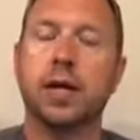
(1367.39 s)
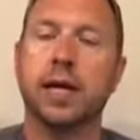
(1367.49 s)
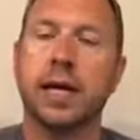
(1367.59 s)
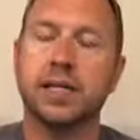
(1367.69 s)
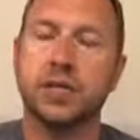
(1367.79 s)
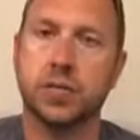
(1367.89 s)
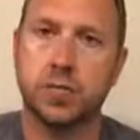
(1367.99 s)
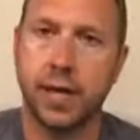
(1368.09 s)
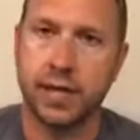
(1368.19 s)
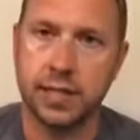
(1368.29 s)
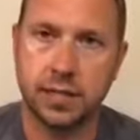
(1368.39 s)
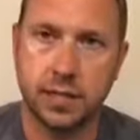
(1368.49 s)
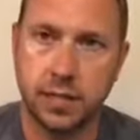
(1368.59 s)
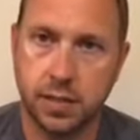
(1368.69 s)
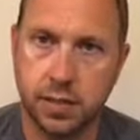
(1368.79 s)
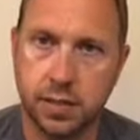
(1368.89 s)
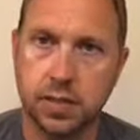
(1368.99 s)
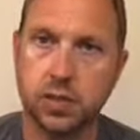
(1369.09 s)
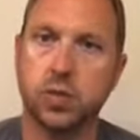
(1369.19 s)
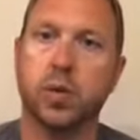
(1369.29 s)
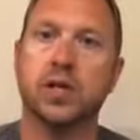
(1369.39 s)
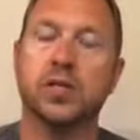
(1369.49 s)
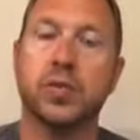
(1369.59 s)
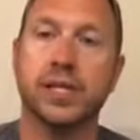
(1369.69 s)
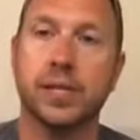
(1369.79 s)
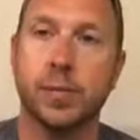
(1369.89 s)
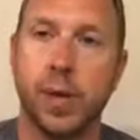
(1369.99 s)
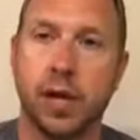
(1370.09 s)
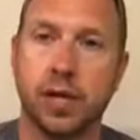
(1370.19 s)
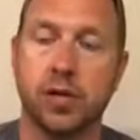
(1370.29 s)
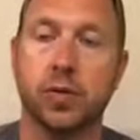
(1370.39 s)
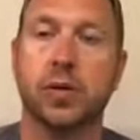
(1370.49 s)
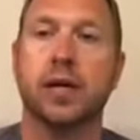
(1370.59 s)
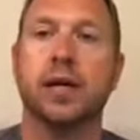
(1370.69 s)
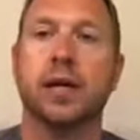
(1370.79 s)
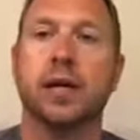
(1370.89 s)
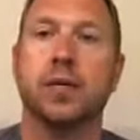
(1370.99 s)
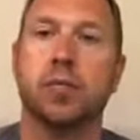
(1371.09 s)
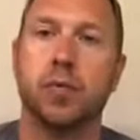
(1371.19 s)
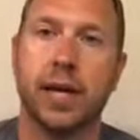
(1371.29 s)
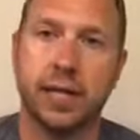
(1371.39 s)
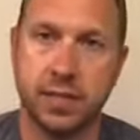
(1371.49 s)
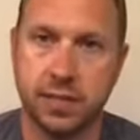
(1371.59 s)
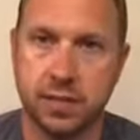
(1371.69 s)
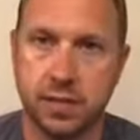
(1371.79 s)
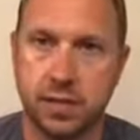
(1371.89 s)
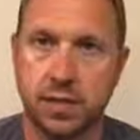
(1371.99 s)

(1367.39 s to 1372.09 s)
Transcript: It has to rest. So what does the rest of the body do? It rests.